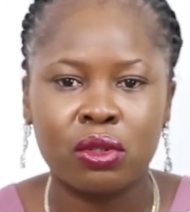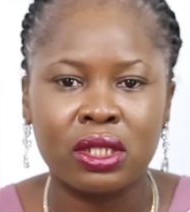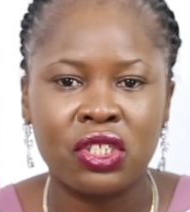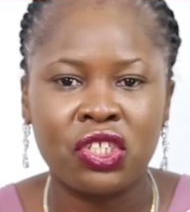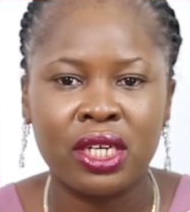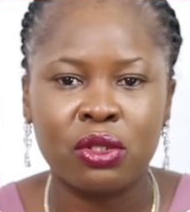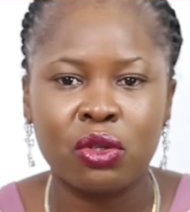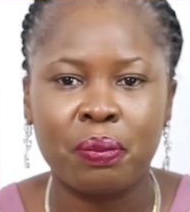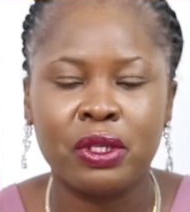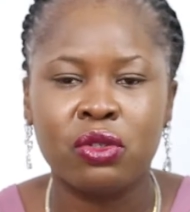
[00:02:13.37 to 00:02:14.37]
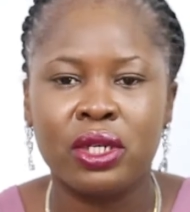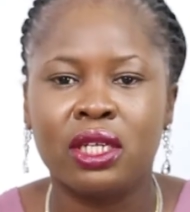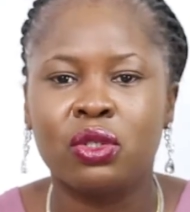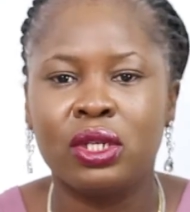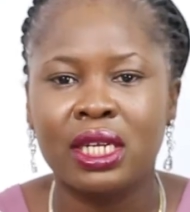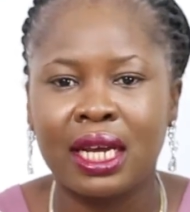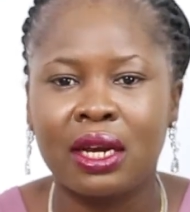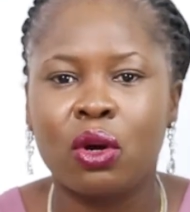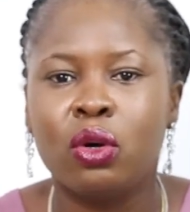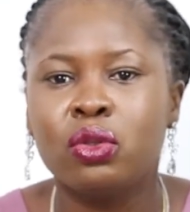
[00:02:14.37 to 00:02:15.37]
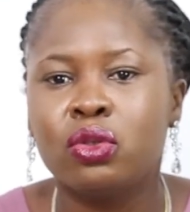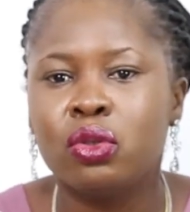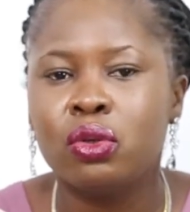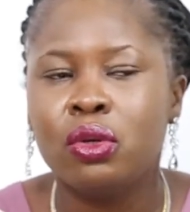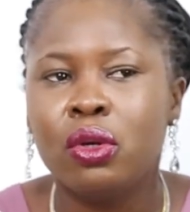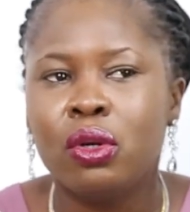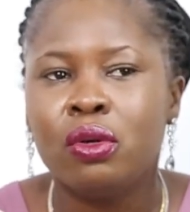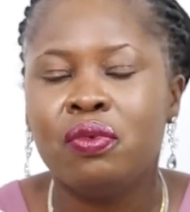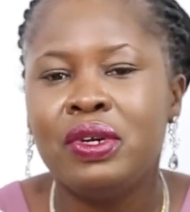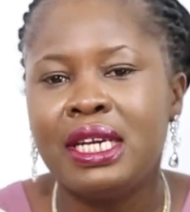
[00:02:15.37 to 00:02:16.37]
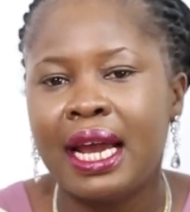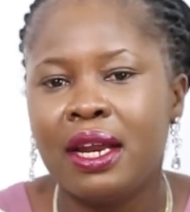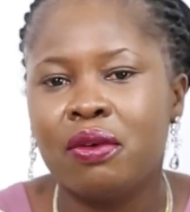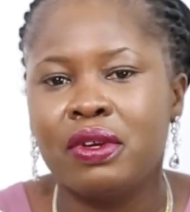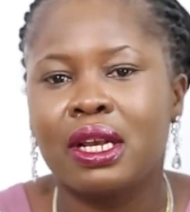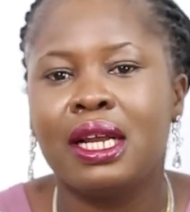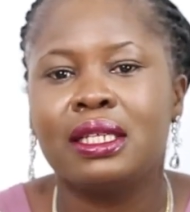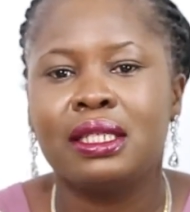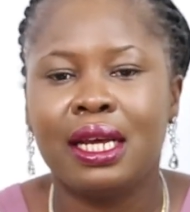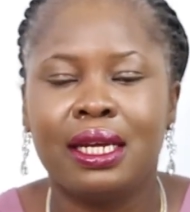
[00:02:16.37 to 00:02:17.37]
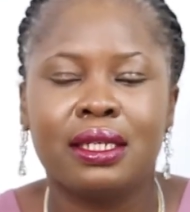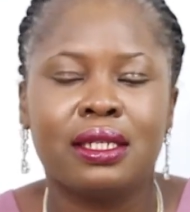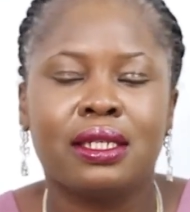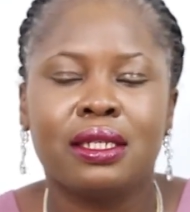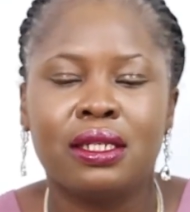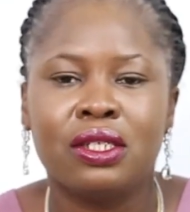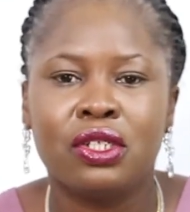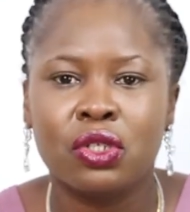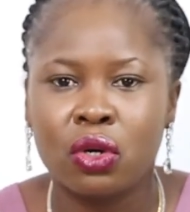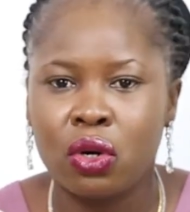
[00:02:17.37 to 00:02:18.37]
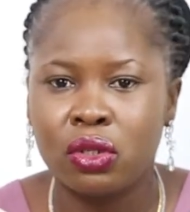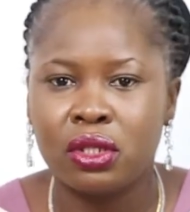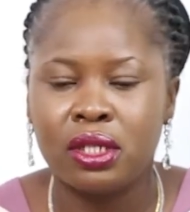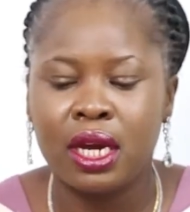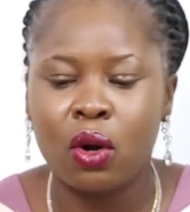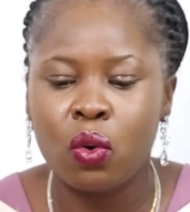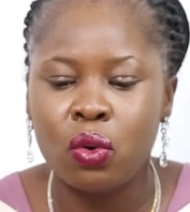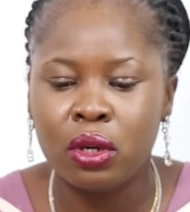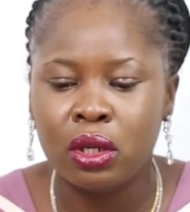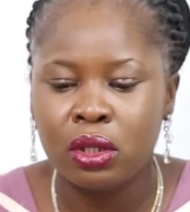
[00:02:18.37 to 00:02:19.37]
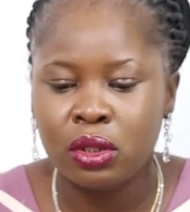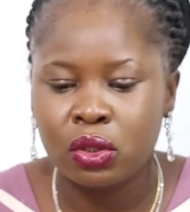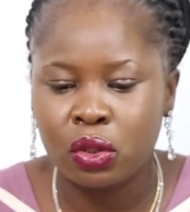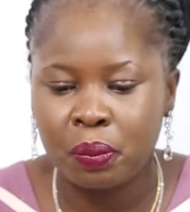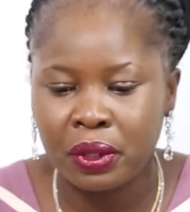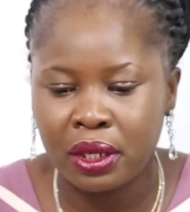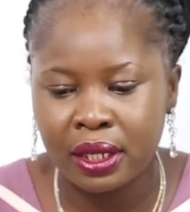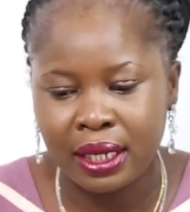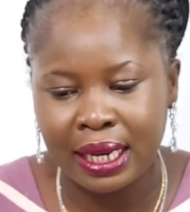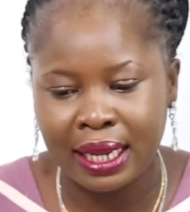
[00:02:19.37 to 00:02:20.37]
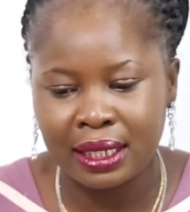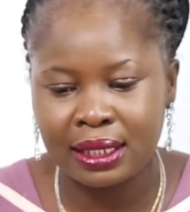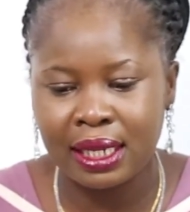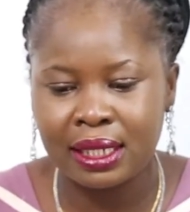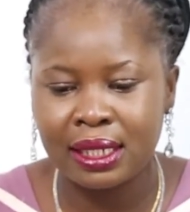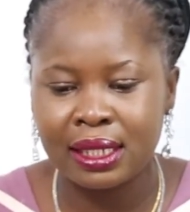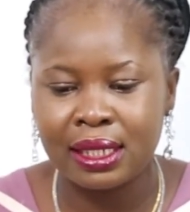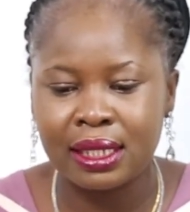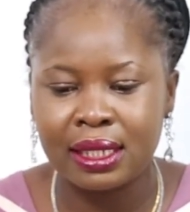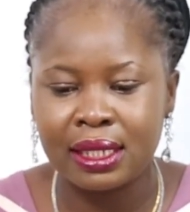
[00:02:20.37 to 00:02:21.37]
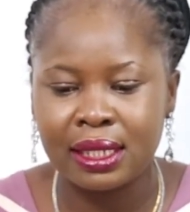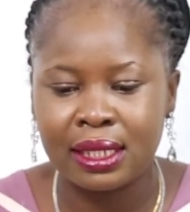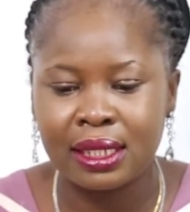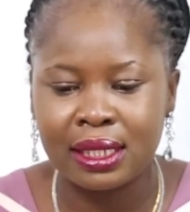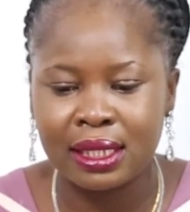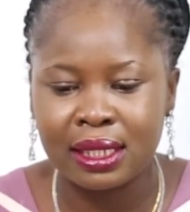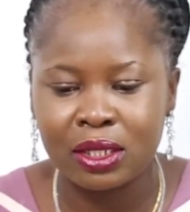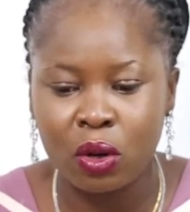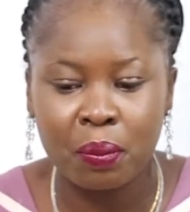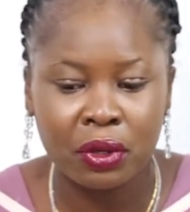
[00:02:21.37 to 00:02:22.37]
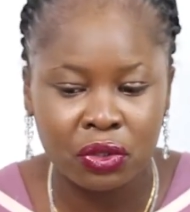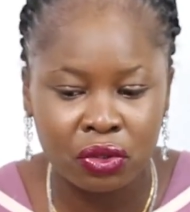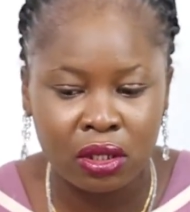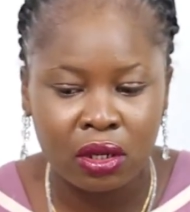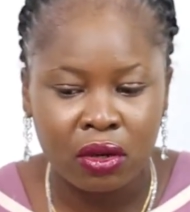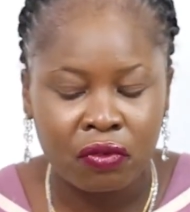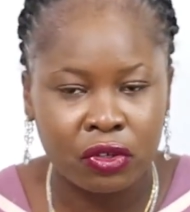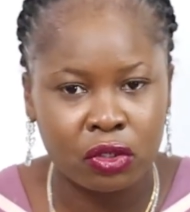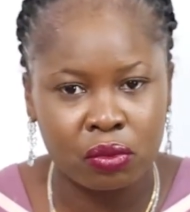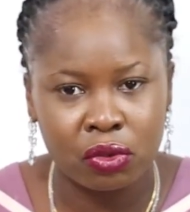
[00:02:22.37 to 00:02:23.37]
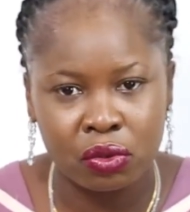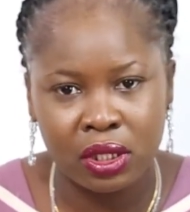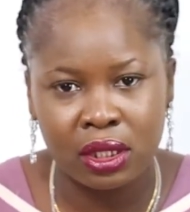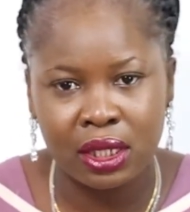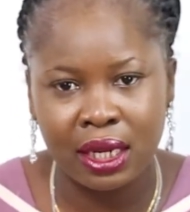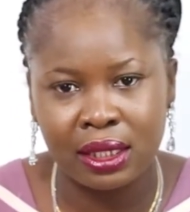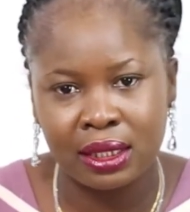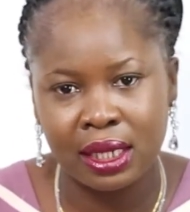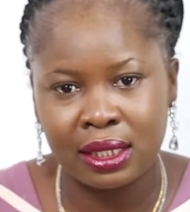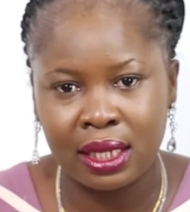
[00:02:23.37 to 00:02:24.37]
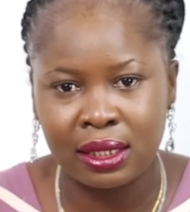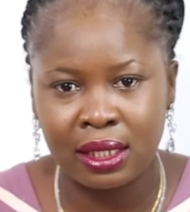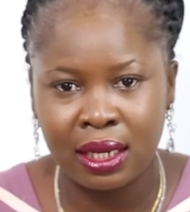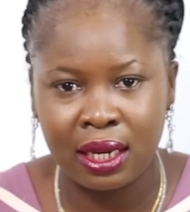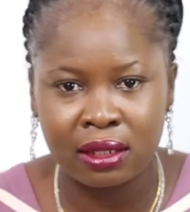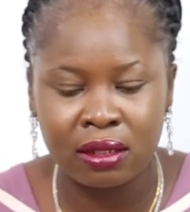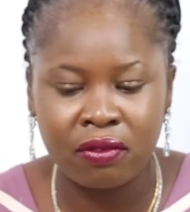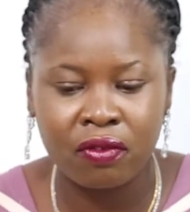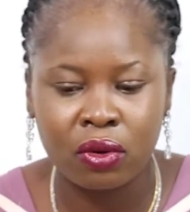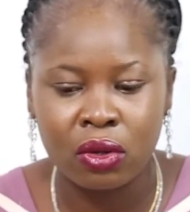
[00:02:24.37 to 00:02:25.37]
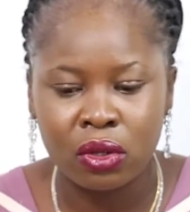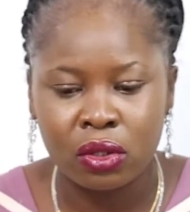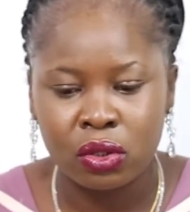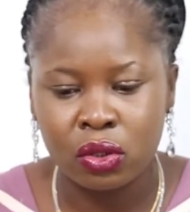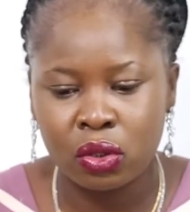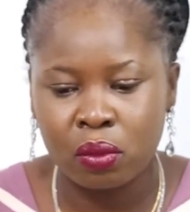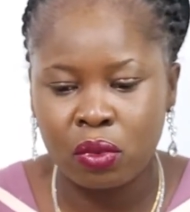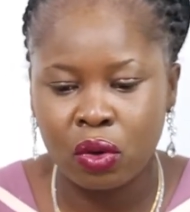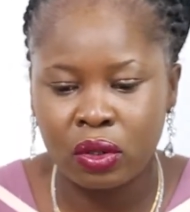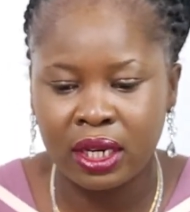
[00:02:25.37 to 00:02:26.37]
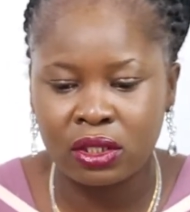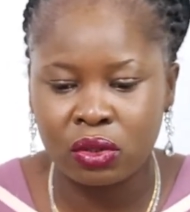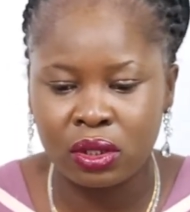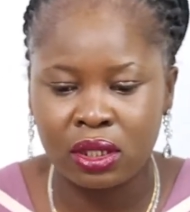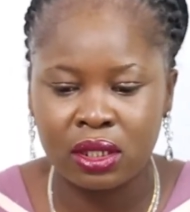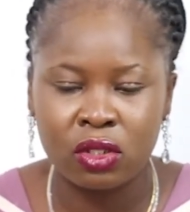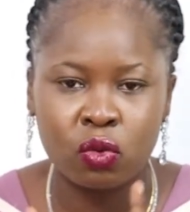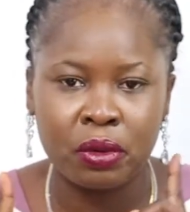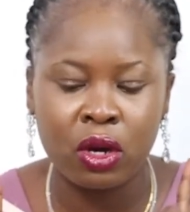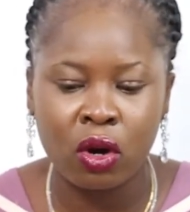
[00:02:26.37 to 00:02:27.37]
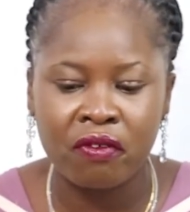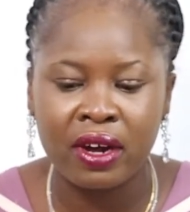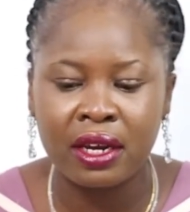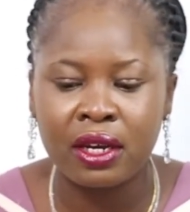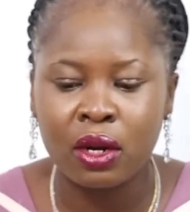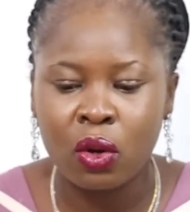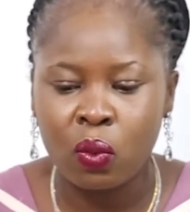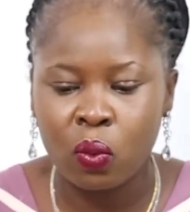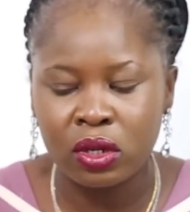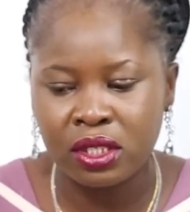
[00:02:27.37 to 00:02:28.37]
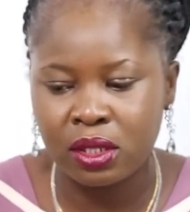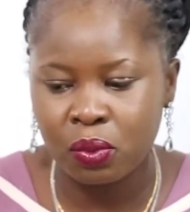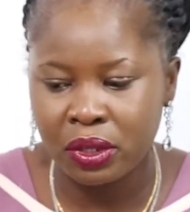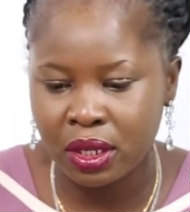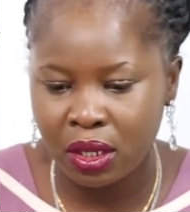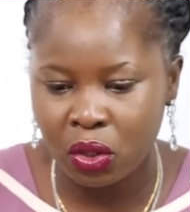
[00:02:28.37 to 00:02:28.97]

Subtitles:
share the topic so that students can also read ahead of the class and discuss their own topic. Then, like I said, it's compulsory for some students, and it starts as elective for some other students. It will be offered once a week.